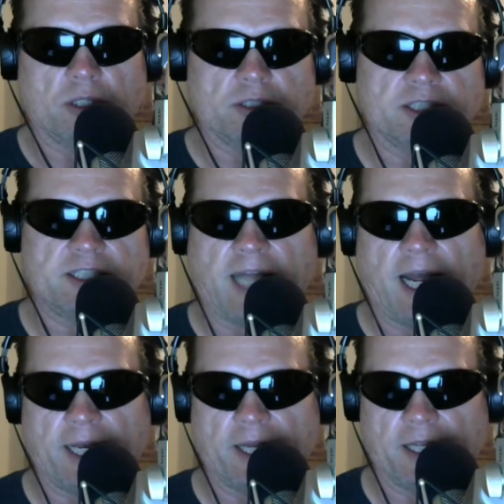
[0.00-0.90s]

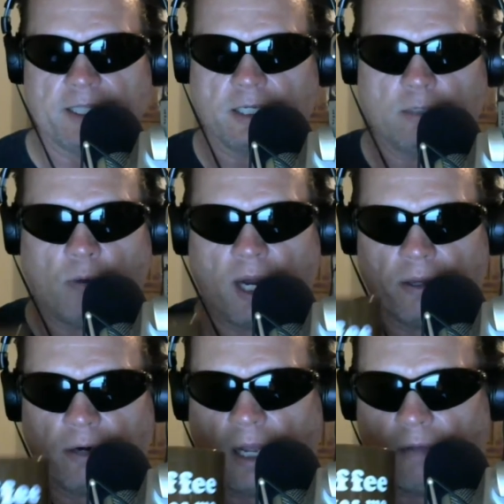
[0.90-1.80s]
understand that I'd
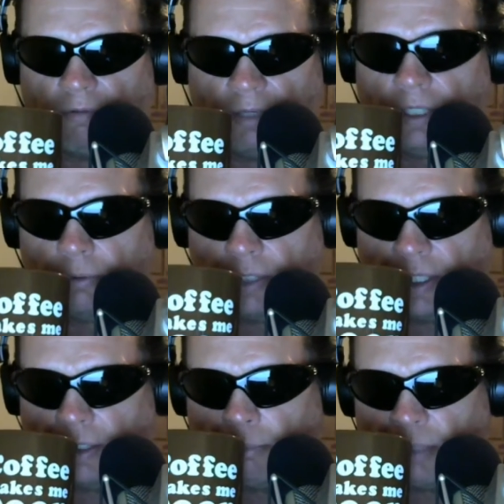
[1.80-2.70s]
rather have Hillary in,